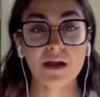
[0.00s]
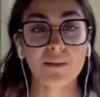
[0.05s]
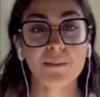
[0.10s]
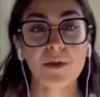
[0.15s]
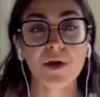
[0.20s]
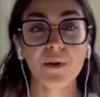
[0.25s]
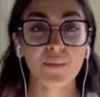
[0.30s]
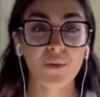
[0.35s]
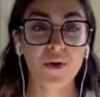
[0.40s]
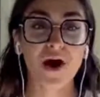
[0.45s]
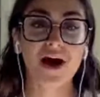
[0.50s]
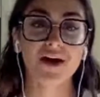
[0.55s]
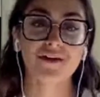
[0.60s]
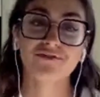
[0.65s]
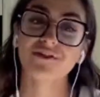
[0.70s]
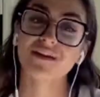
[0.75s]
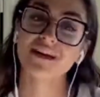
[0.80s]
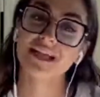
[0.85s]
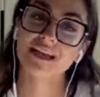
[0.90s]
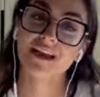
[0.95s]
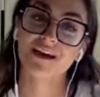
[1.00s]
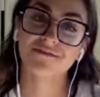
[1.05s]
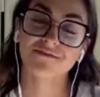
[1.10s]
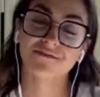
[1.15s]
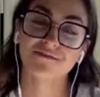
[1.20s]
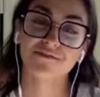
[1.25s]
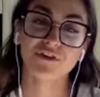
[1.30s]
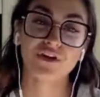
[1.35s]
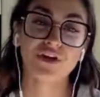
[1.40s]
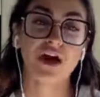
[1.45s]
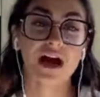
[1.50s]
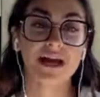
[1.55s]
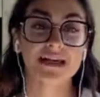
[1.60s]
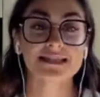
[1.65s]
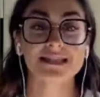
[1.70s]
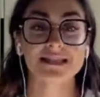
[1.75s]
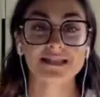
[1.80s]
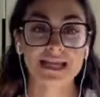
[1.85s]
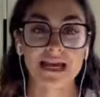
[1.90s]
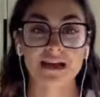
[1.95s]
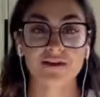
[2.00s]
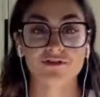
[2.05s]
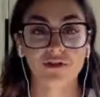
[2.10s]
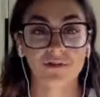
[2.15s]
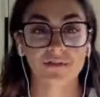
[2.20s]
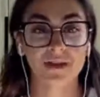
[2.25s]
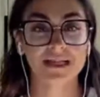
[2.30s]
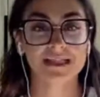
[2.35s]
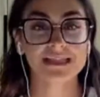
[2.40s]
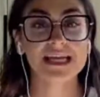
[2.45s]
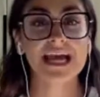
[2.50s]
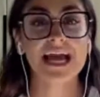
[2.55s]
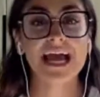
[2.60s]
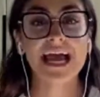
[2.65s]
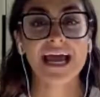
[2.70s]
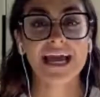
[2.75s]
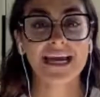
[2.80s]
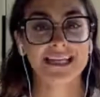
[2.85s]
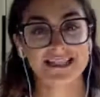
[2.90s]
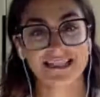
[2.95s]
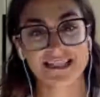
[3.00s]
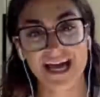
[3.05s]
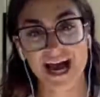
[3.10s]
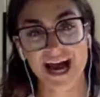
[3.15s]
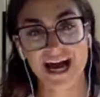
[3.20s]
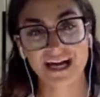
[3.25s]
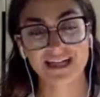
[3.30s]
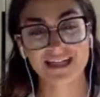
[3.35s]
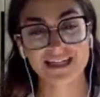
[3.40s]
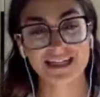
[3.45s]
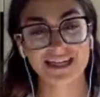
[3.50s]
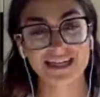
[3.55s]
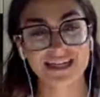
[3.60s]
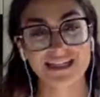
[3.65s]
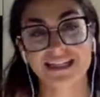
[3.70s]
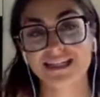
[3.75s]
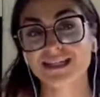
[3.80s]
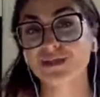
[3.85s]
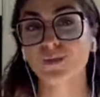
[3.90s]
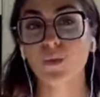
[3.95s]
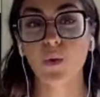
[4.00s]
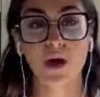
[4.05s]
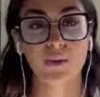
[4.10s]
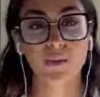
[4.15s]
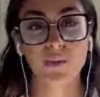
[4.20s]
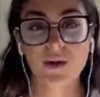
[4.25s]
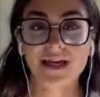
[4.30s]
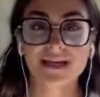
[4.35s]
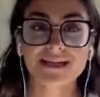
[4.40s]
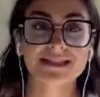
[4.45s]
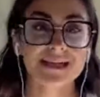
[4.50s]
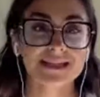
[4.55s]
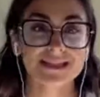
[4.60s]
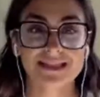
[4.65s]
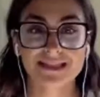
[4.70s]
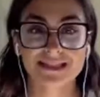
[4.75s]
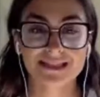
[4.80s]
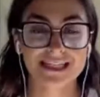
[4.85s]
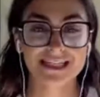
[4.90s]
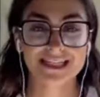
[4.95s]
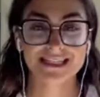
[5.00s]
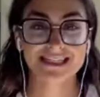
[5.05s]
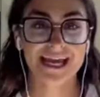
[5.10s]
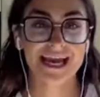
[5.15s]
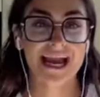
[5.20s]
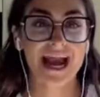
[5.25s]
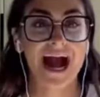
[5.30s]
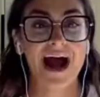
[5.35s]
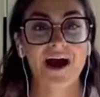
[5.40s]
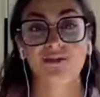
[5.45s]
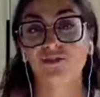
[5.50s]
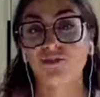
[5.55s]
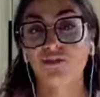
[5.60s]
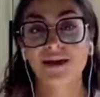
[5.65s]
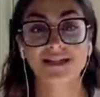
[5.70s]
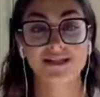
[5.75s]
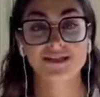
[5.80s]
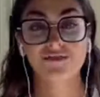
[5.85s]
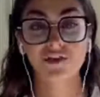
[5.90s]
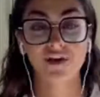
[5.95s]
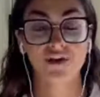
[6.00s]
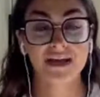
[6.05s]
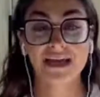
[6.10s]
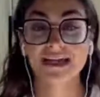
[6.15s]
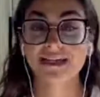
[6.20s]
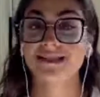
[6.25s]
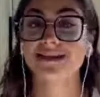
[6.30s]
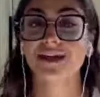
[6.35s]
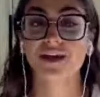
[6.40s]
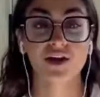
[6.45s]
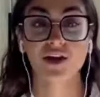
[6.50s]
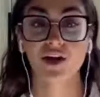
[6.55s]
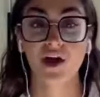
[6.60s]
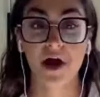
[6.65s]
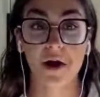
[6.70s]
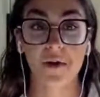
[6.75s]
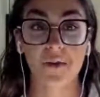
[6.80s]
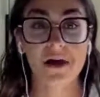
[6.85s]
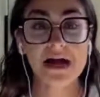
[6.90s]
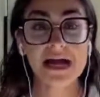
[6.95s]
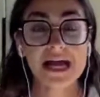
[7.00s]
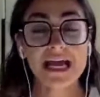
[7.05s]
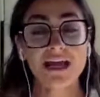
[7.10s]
But what I'd really love for you guys to take from this is that this 1 week doesn't dictate how the rest of your year is going to go.